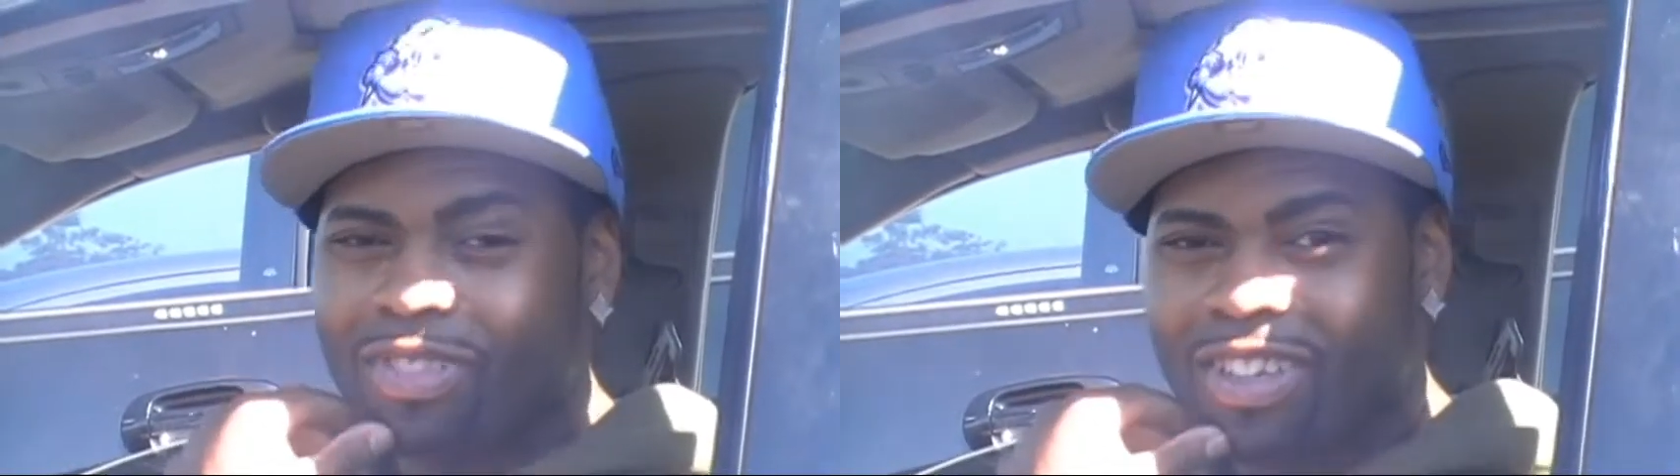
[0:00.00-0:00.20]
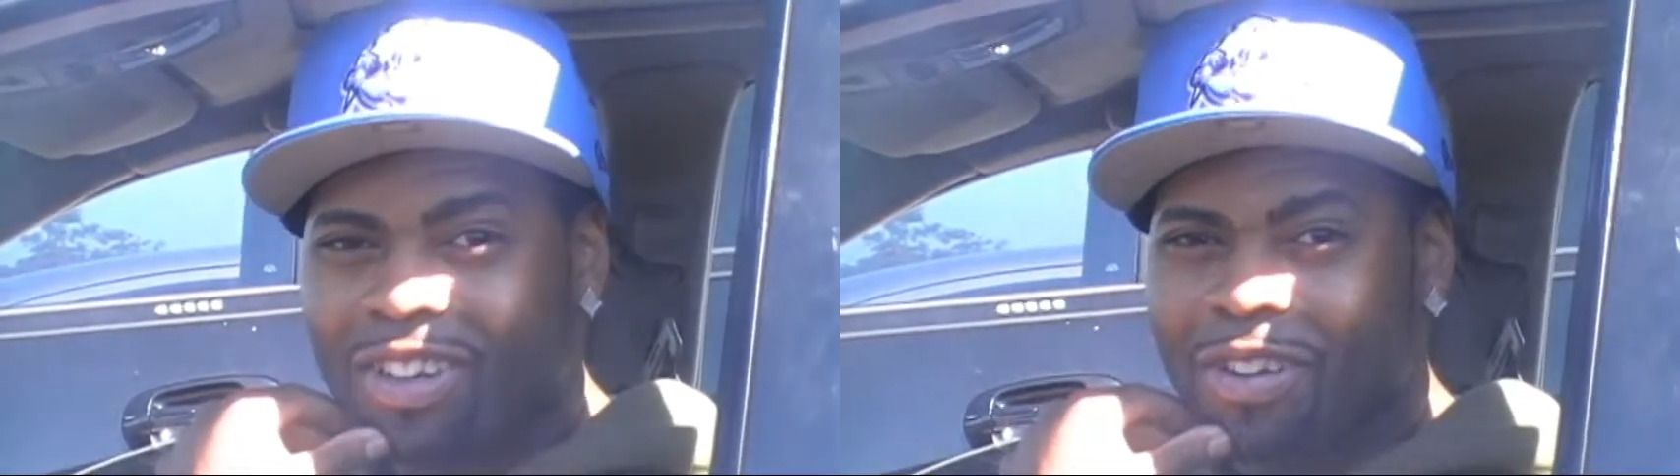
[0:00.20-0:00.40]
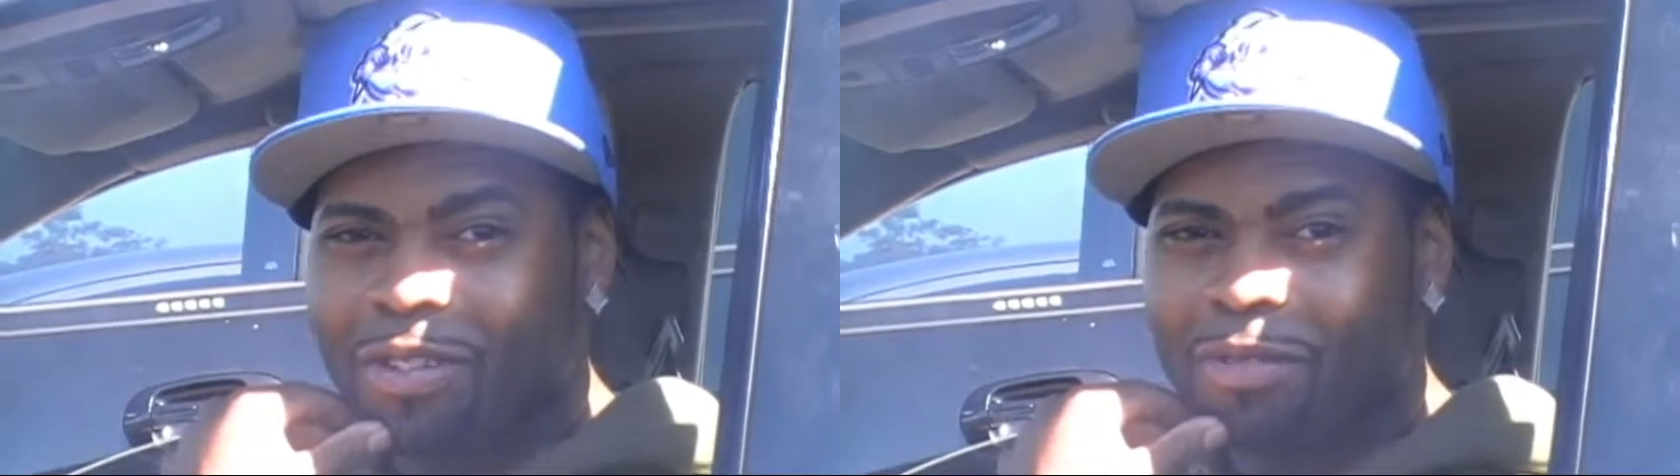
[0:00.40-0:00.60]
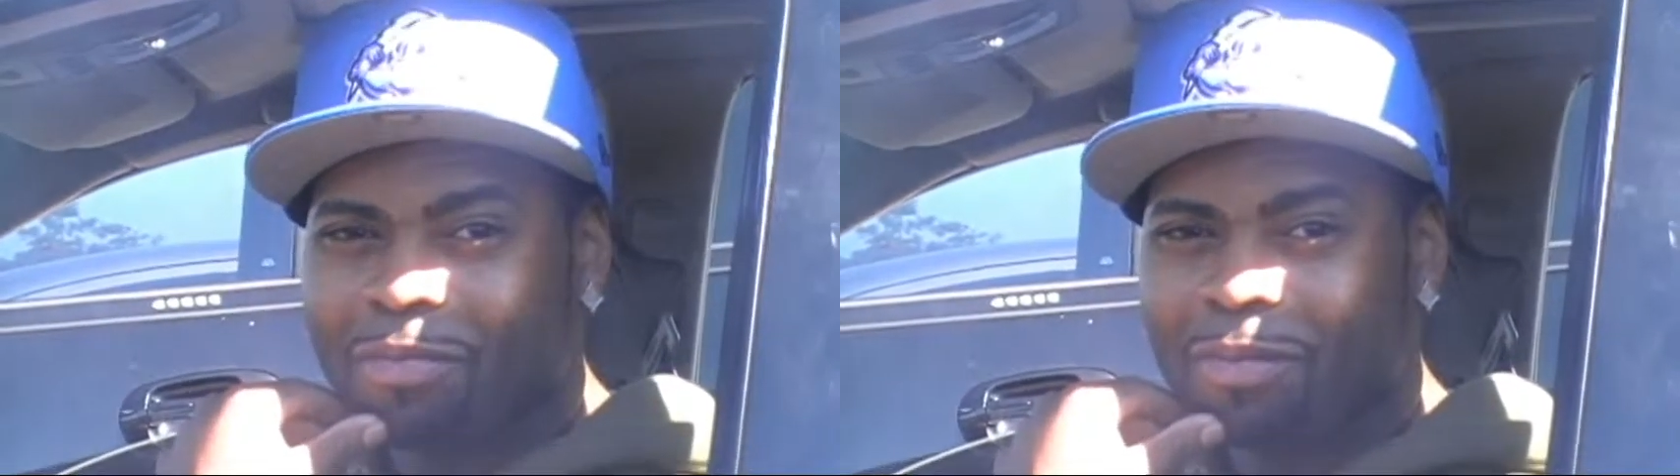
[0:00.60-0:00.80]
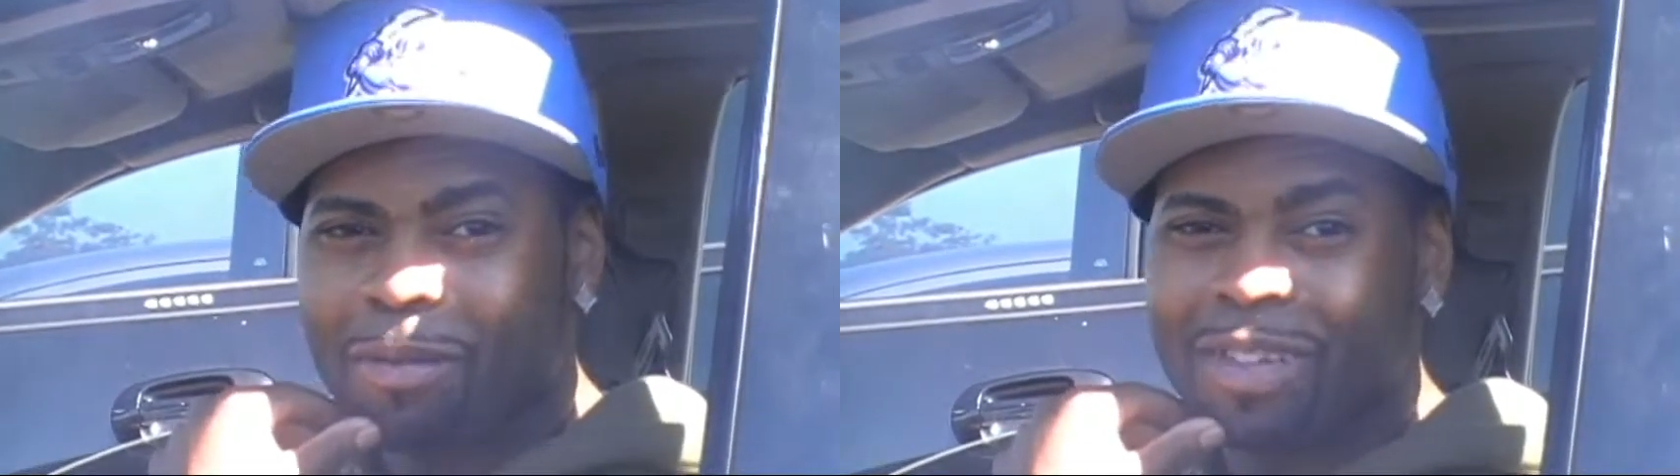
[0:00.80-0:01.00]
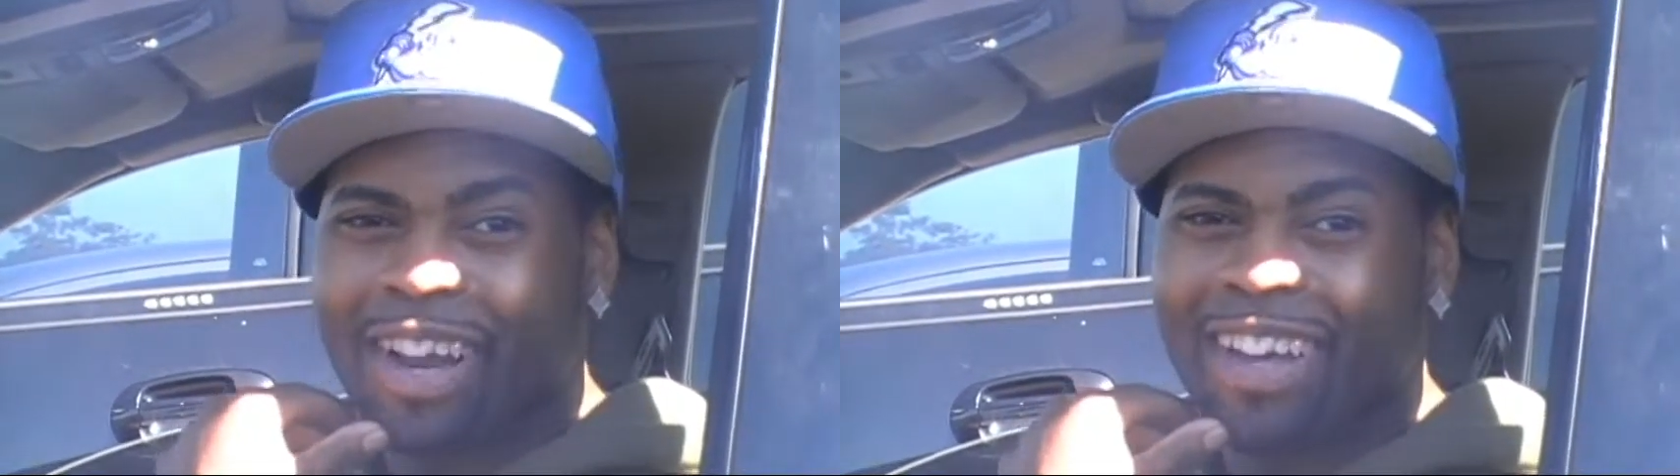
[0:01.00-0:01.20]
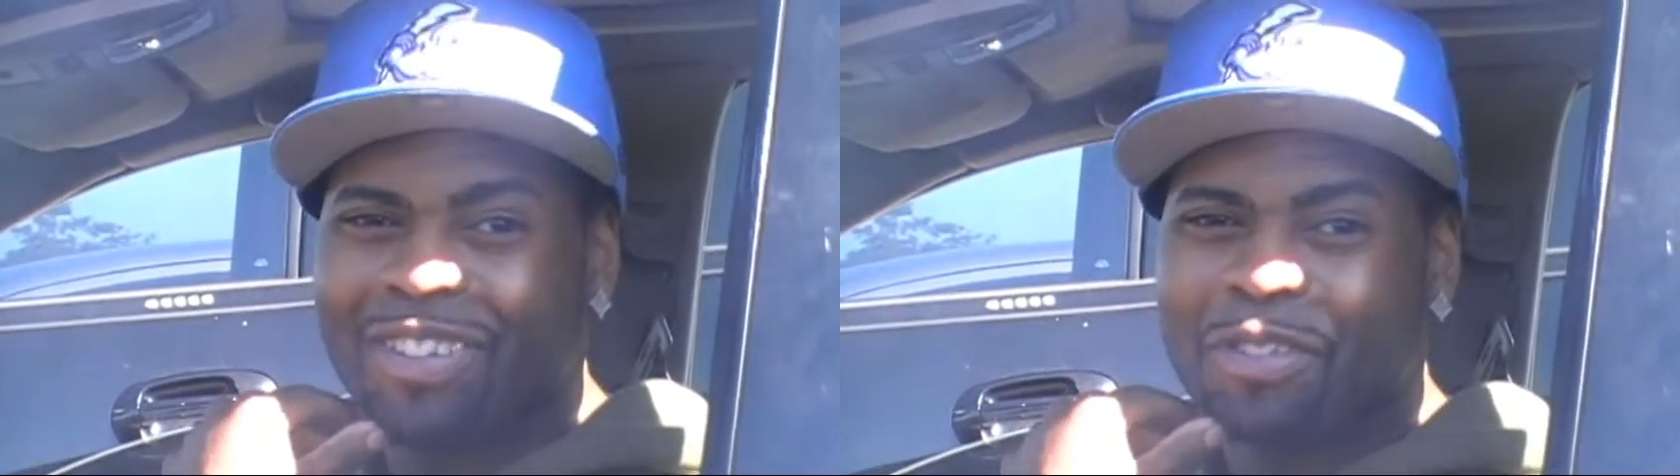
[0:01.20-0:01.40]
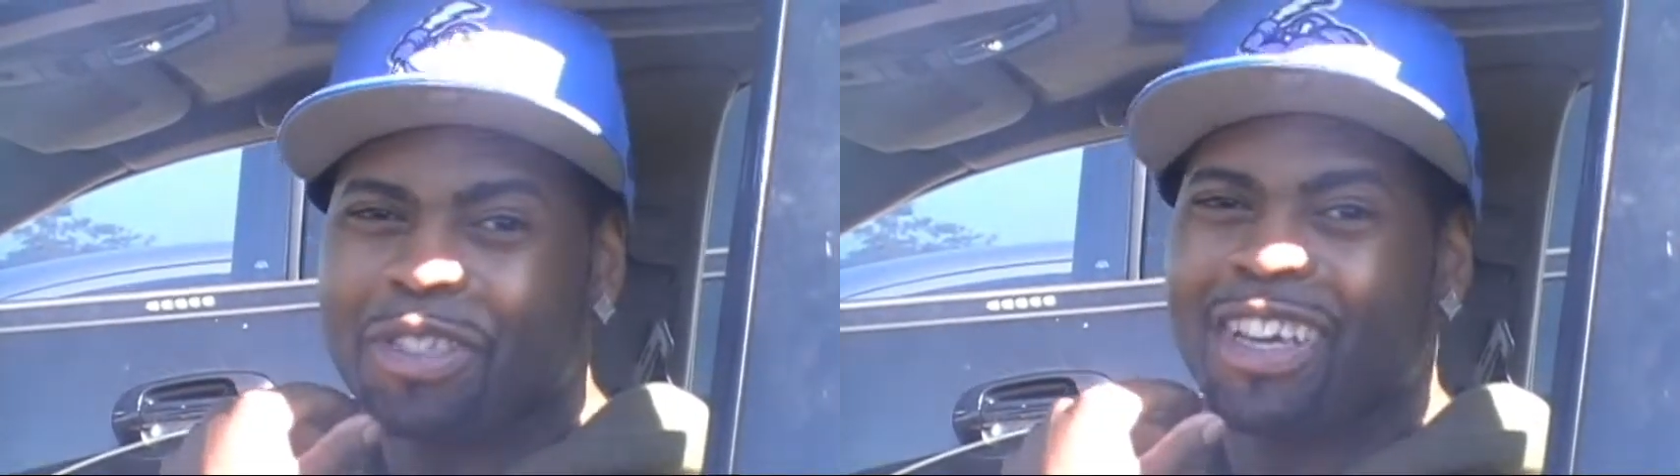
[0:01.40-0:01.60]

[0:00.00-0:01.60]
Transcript: you know, maybe not lose a